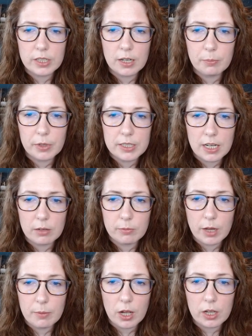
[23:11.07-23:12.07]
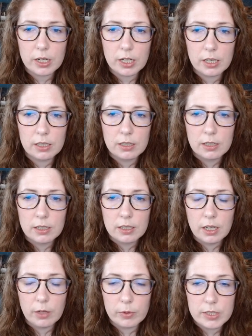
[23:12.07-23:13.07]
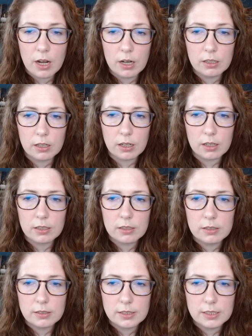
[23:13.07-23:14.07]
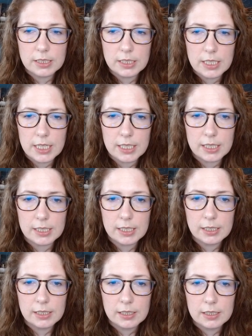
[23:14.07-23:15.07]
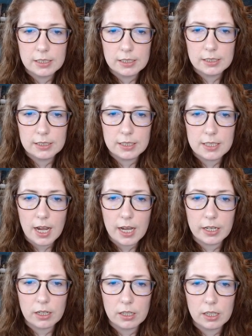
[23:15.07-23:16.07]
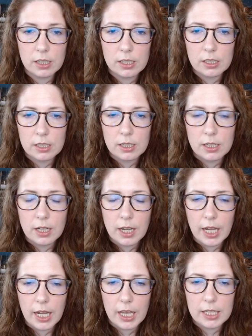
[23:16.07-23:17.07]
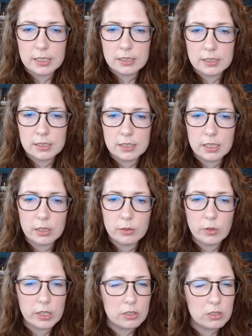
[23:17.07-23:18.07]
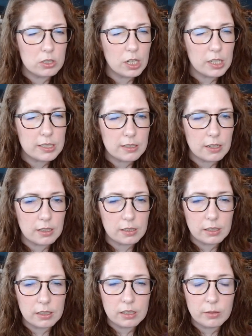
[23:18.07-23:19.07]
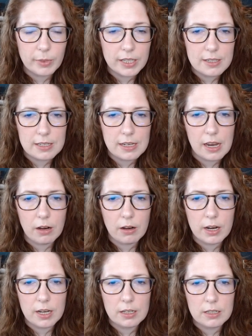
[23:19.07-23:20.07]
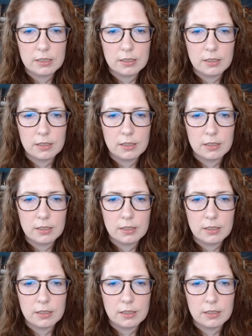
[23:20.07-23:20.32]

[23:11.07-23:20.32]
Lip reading: up and down my body. He was hunger, need, desire, and he was just a little bit scary.